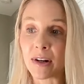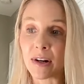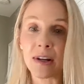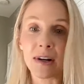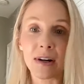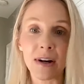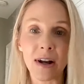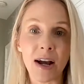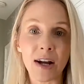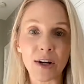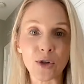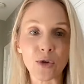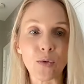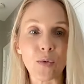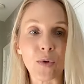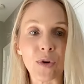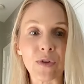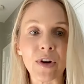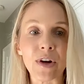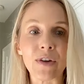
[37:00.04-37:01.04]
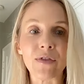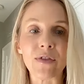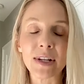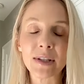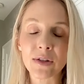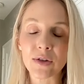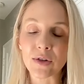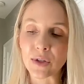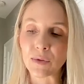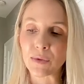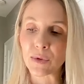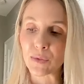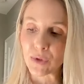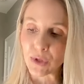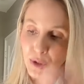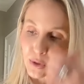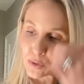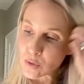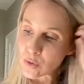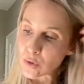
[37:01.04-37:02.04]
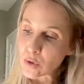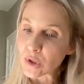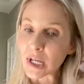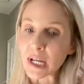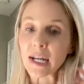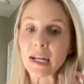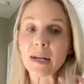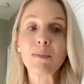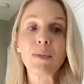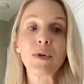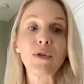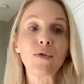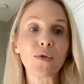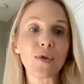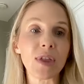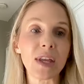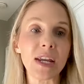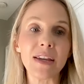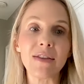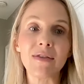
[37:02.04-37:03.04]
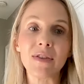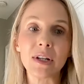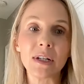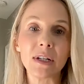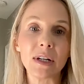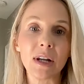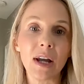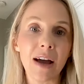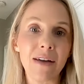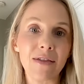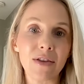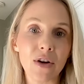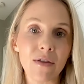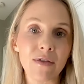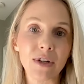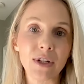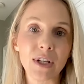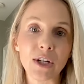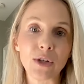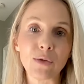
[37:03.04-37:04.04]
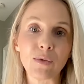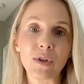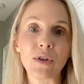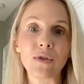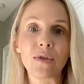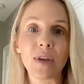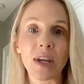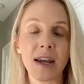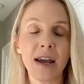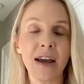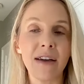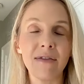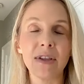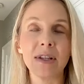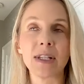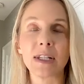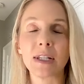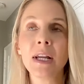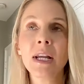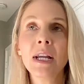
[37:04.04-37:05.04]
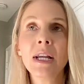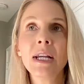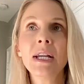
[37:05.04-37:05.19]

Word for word: an, an, actual one of our investors it was really cool they before they even have a conversation with you they have this